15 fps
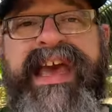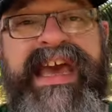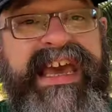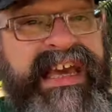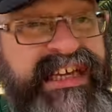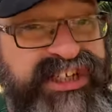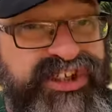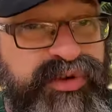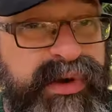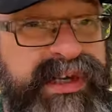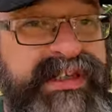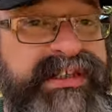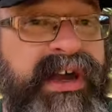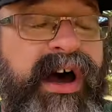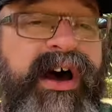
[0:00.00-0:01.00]

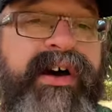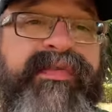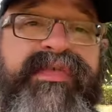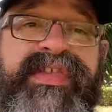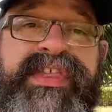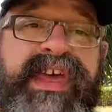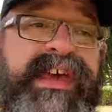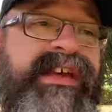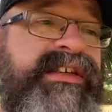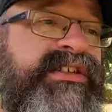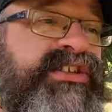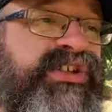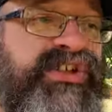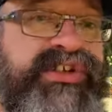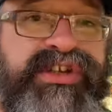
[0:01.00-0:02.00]
histories of
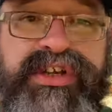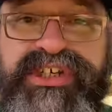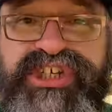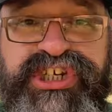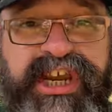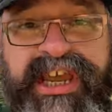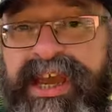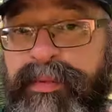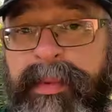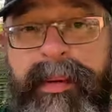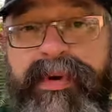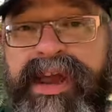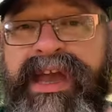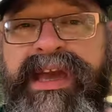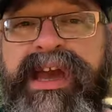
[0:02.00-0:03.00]
things to change.
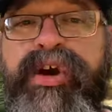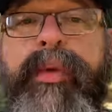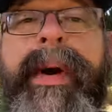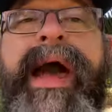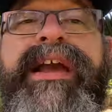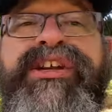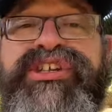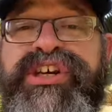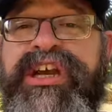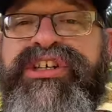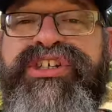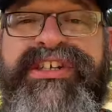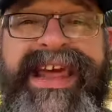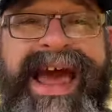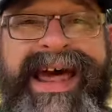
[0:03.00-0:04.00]
Remember, it can go back and
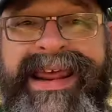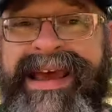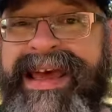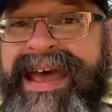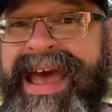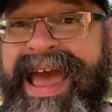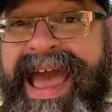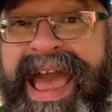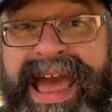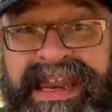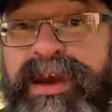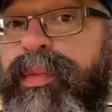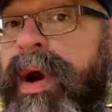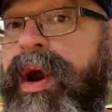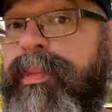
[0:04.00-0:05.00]
change data
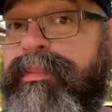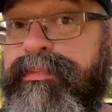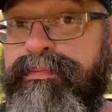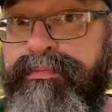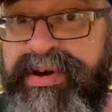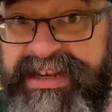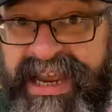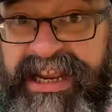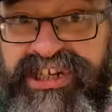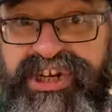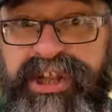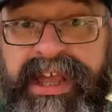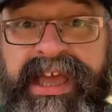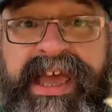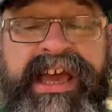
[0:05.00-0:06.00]
anywhere.
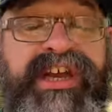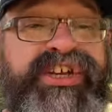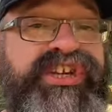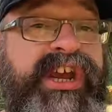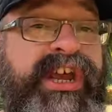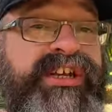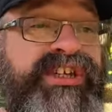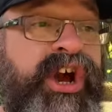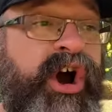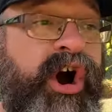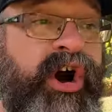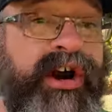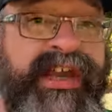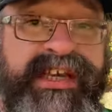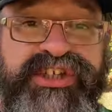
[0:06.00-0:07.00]
Potentially. It could change
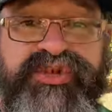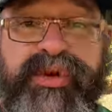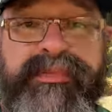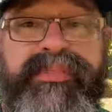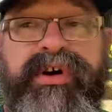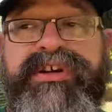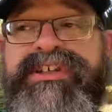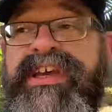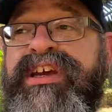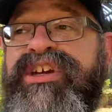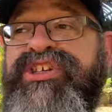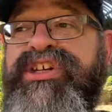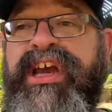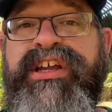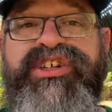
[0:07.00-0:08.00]
our history books. It
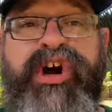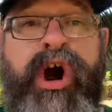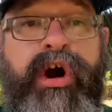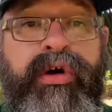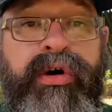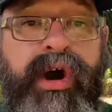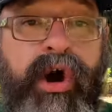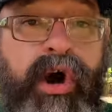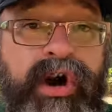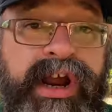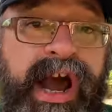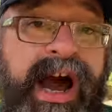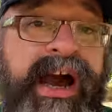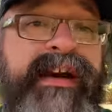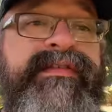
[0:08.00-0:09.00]
could change our
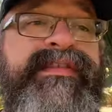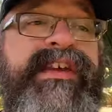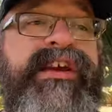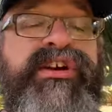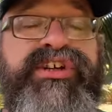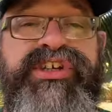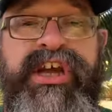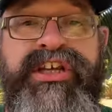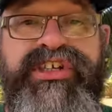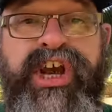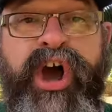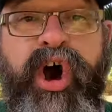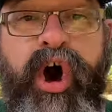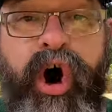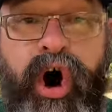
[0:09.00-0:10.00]
archives. It could change
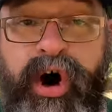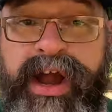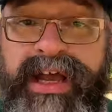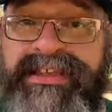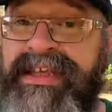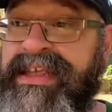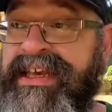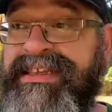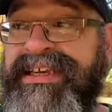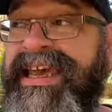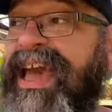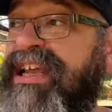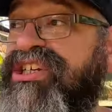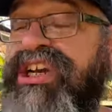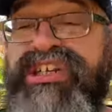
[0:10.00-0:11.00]
all kinds of things. It
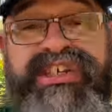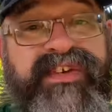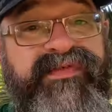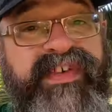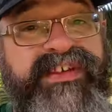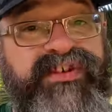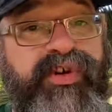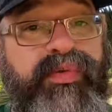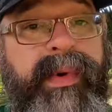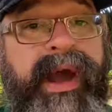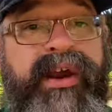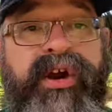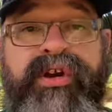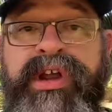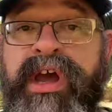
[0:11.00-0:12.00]
can't change the physical
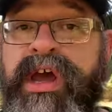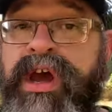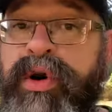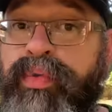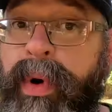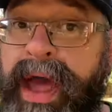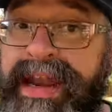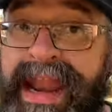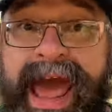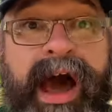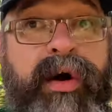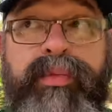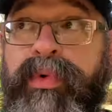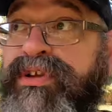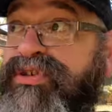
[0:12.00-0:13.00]
record right
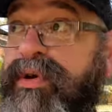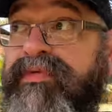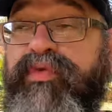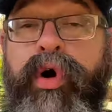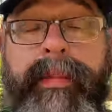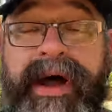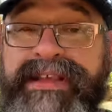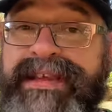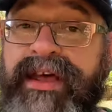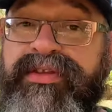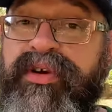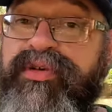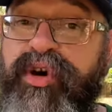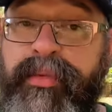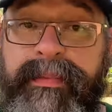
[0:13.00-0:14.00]
now. Once you have robots out
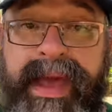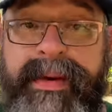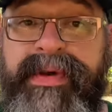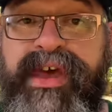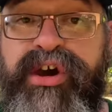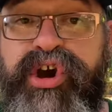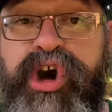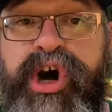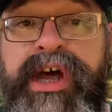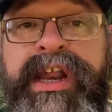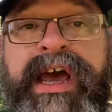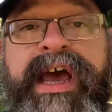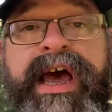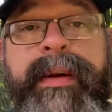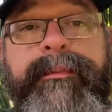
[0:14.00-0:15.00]
there, though, maybe it
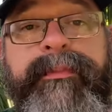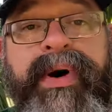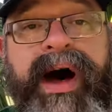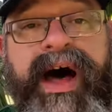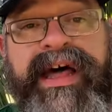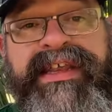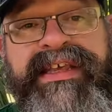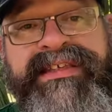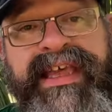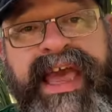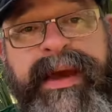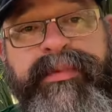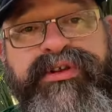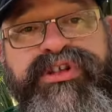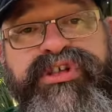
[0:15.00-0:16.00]
could, but it's
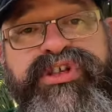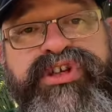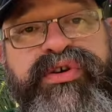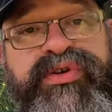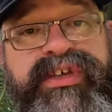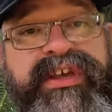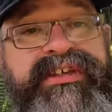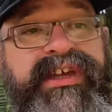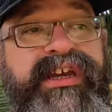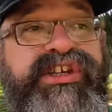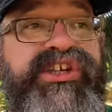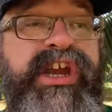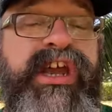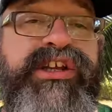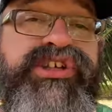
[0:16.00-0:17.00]
able to do things like
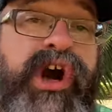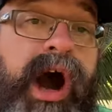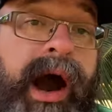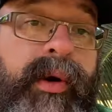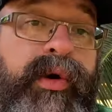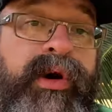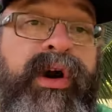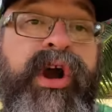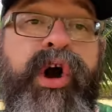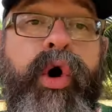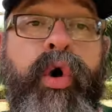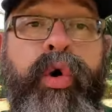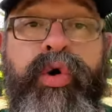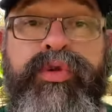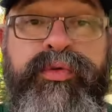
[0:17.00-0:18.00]
change our
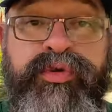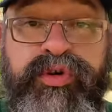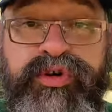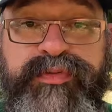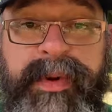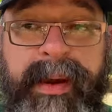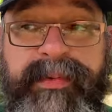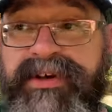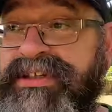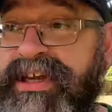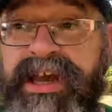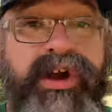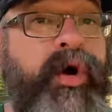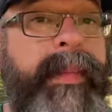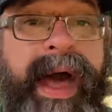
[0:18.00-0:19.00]
old newspapers.
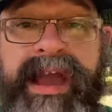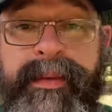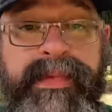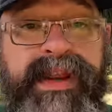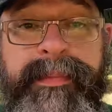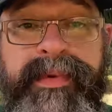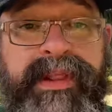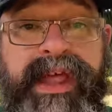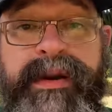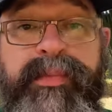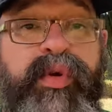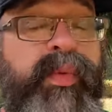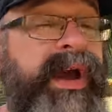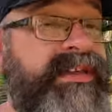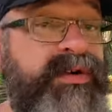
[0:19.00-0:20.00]
It can go back and manipulate them
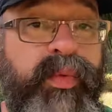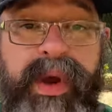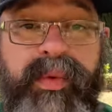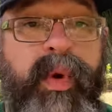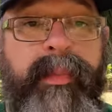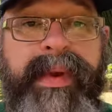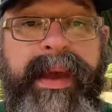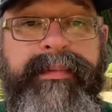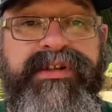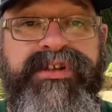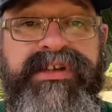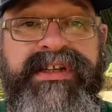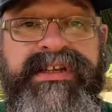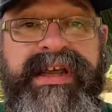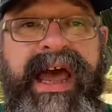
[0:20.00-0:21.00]
in ways that we won't be able
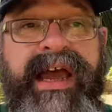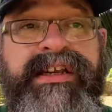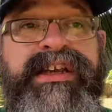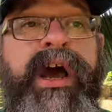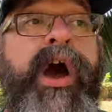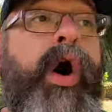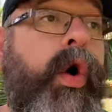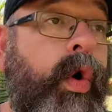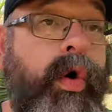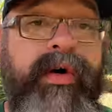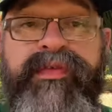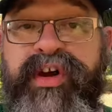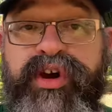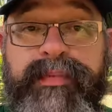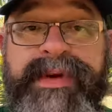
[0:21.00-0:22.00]
to detect. Or
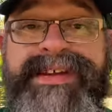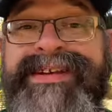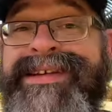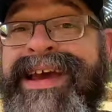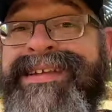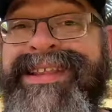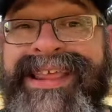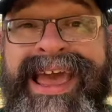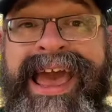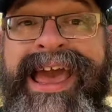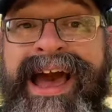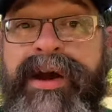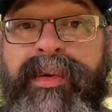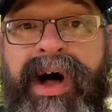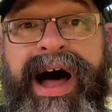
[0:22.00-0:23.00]
if it could be detected, the
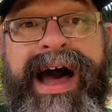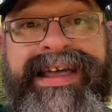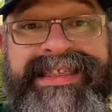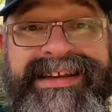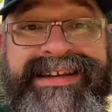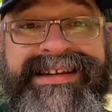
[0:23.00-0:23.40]
AI will hide the